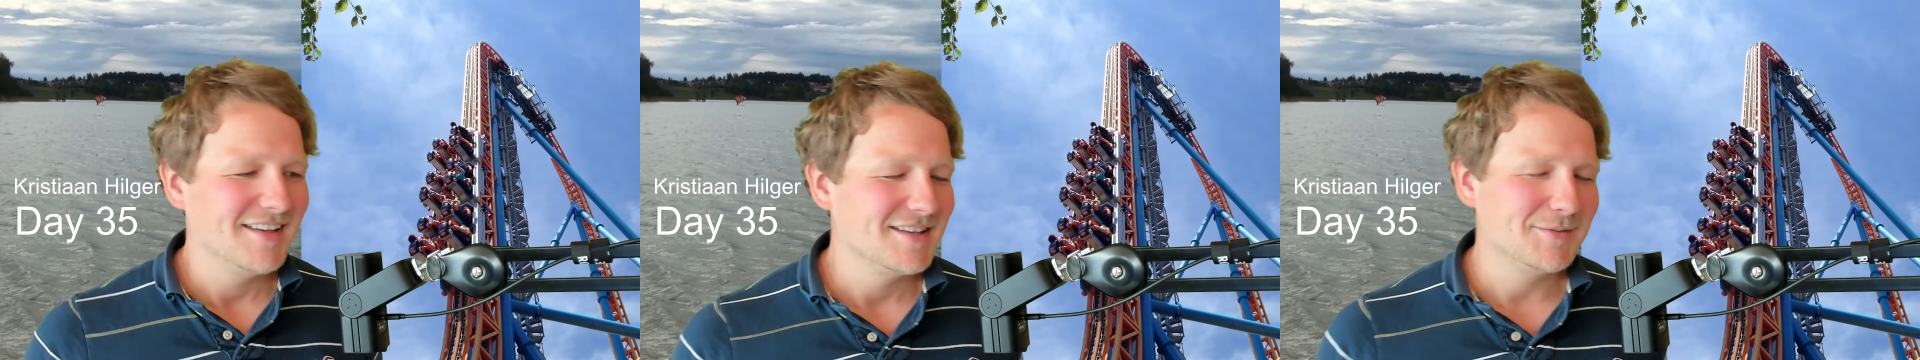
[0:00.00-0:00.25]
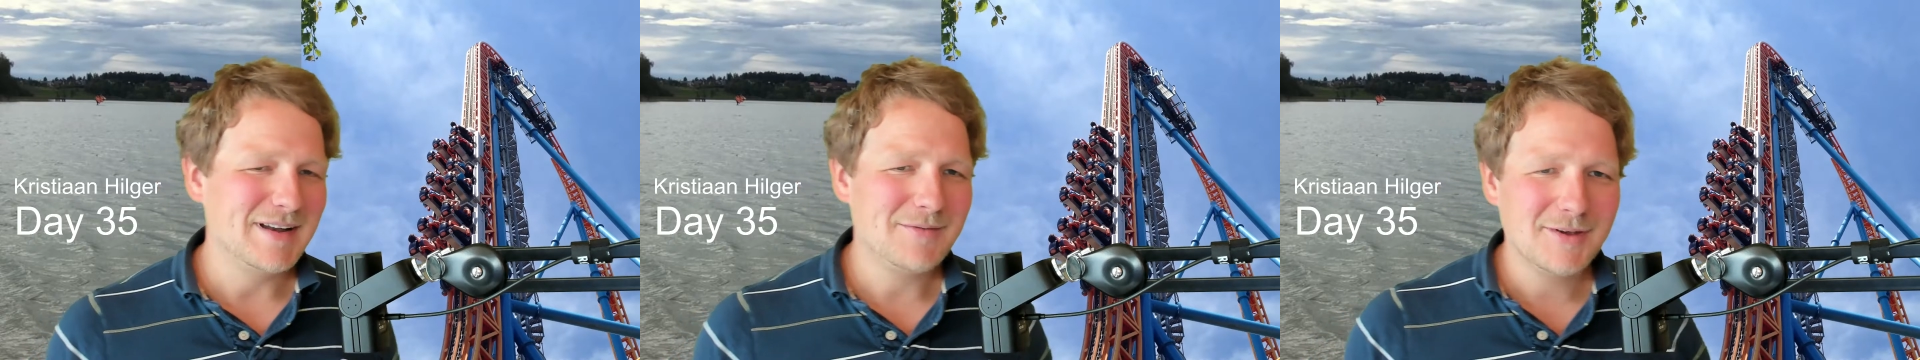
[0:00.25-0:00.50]
So
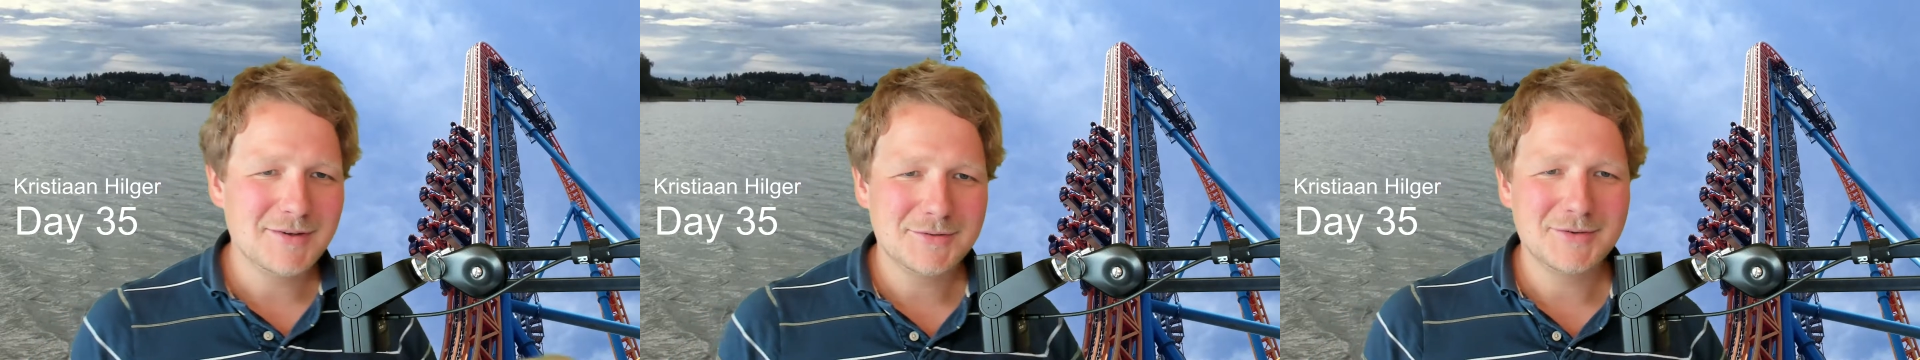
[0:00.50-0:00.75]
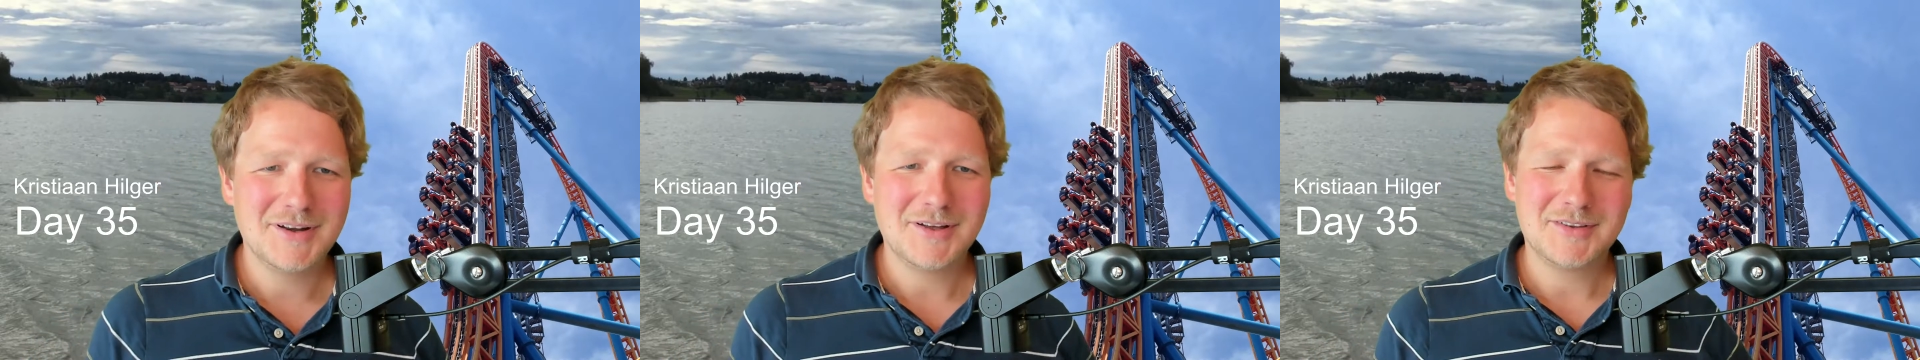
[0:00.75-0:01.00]
whatever you
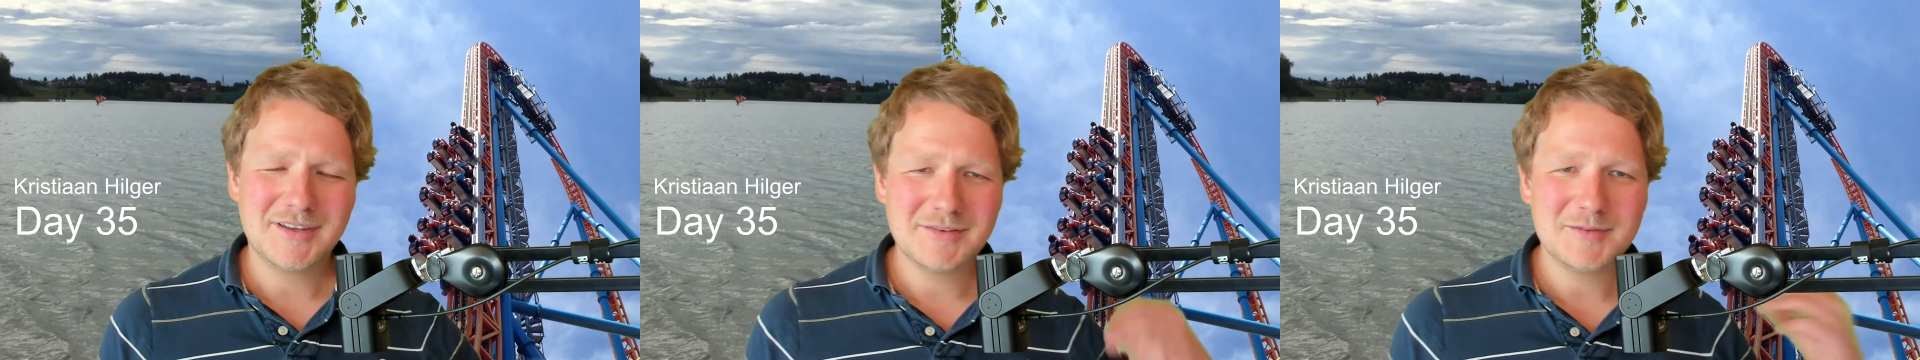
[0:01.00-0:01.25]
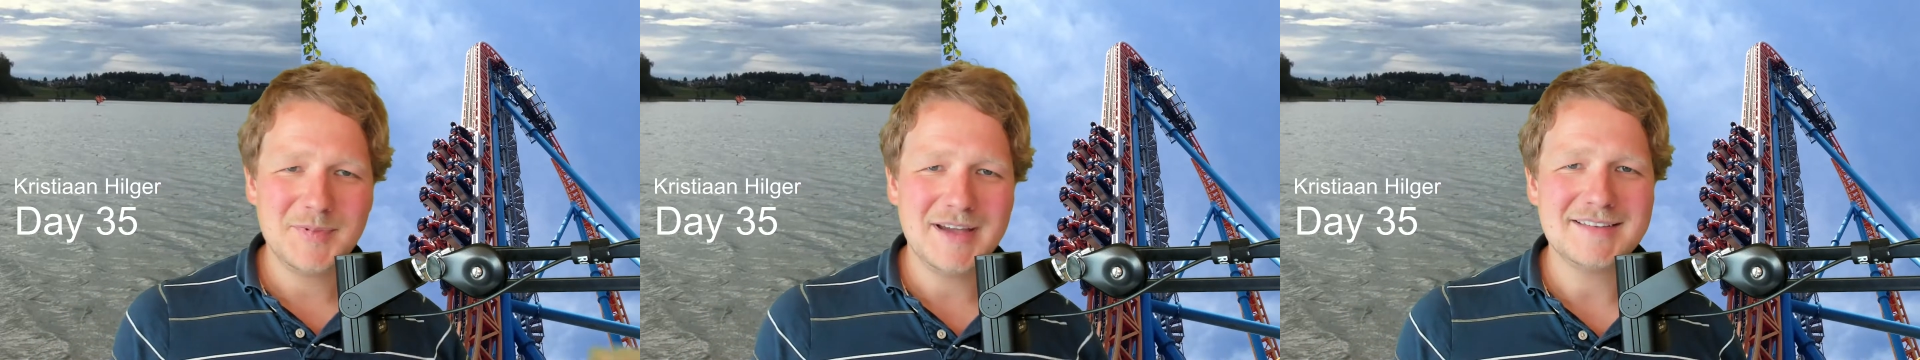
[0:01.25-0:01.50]
do on a
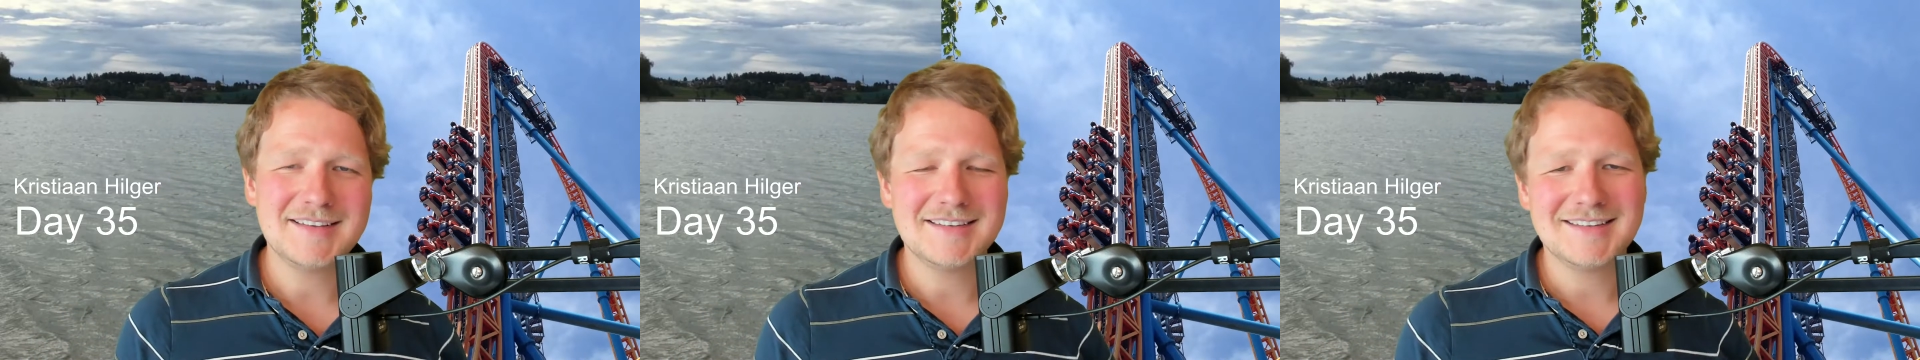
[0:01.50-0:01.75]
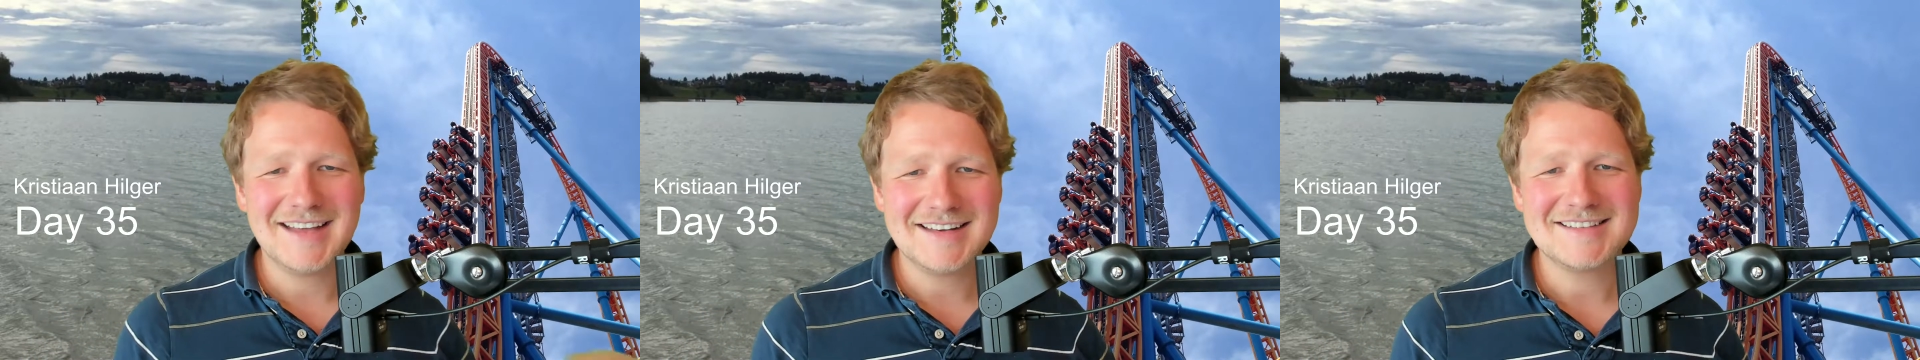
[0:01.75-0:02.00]
continuous
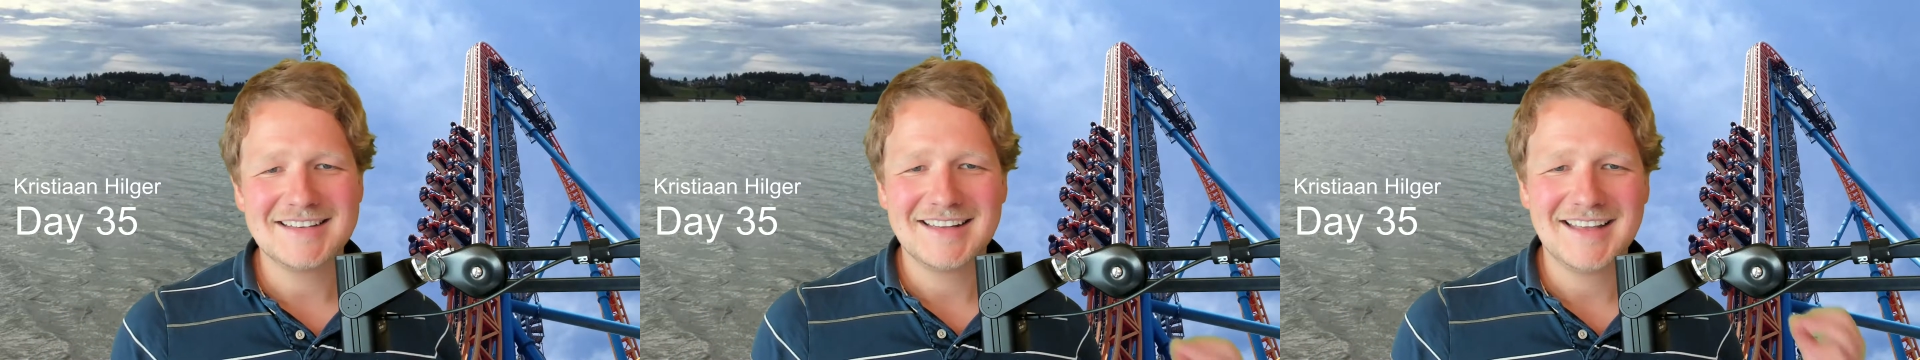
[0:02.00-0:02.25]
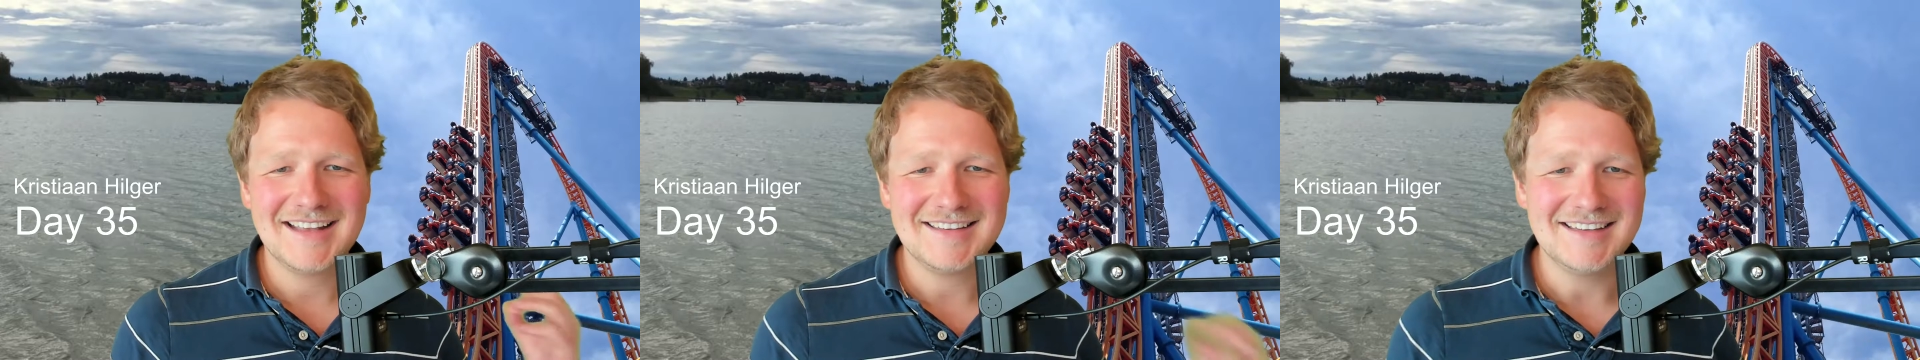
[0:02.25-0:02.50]
basis gets
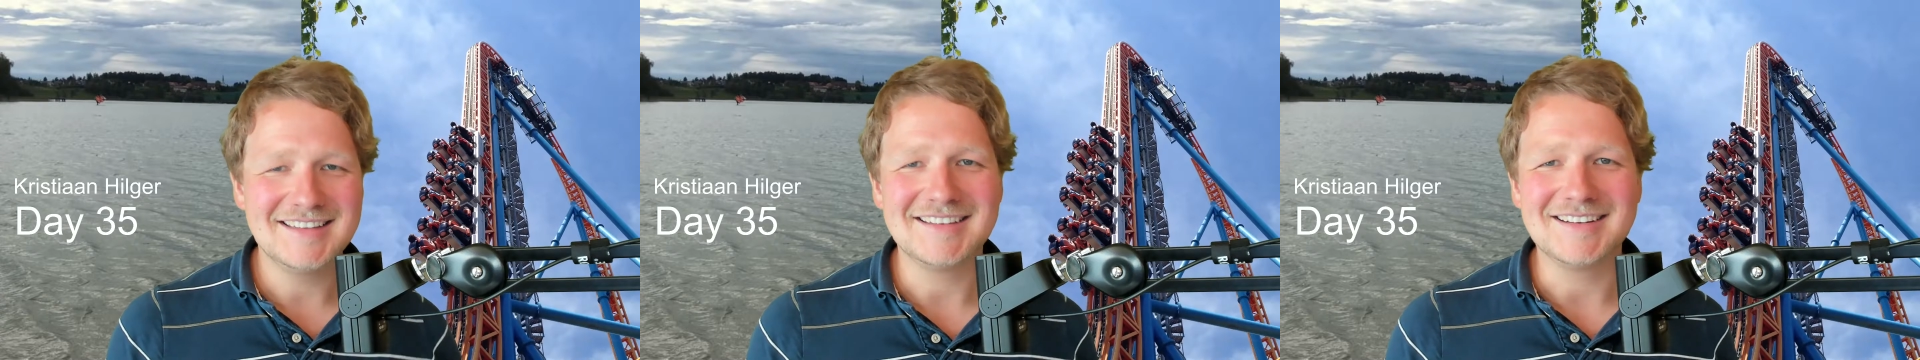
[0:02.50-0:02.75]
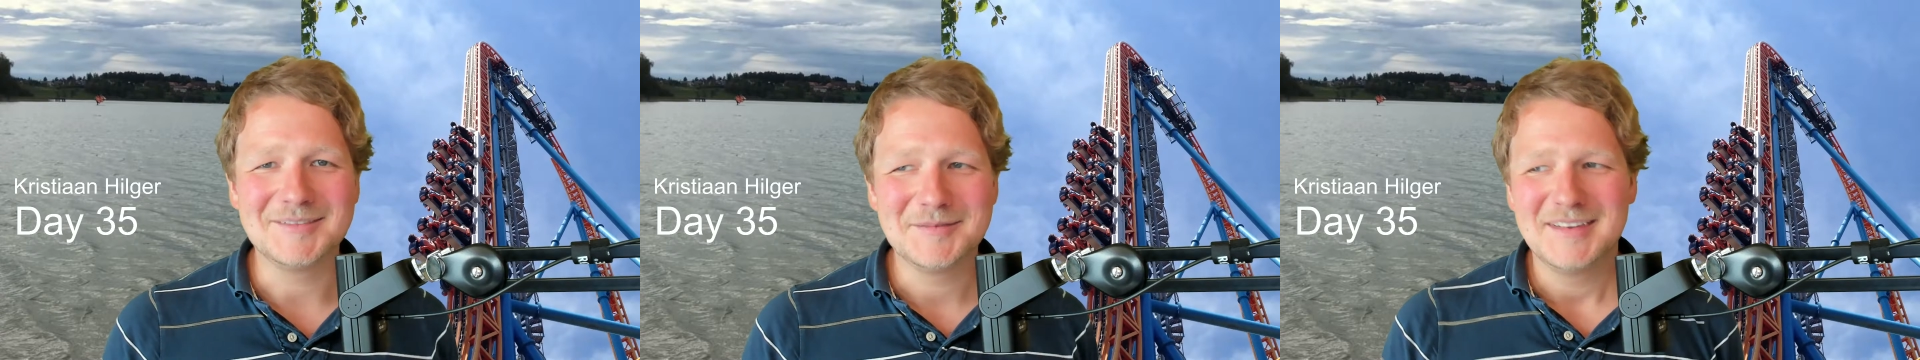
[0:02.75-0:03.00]
gets
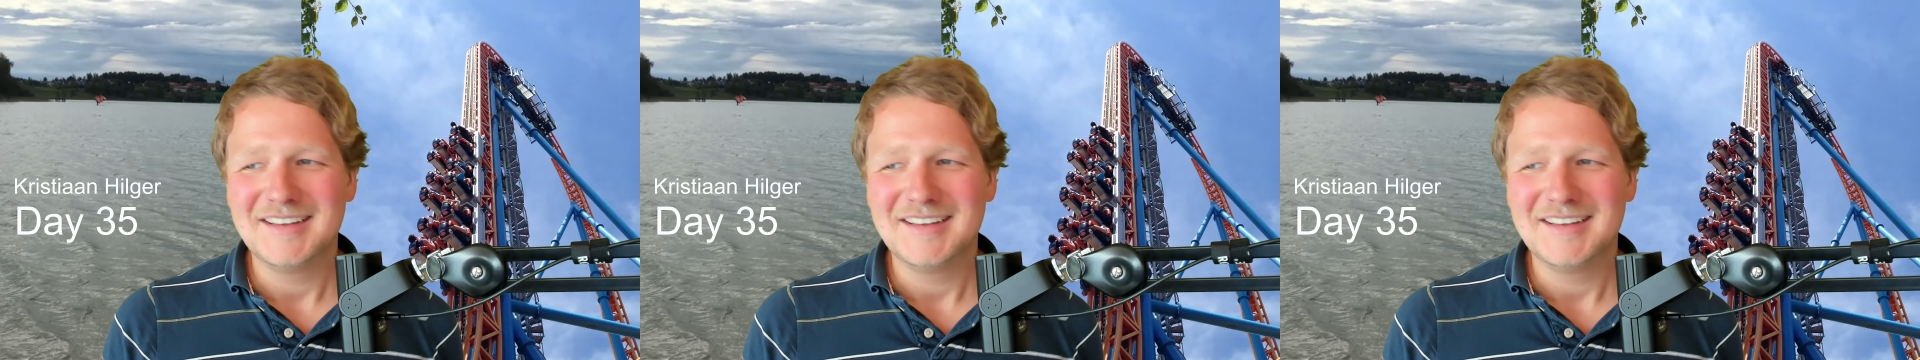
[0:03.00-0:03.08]
easier.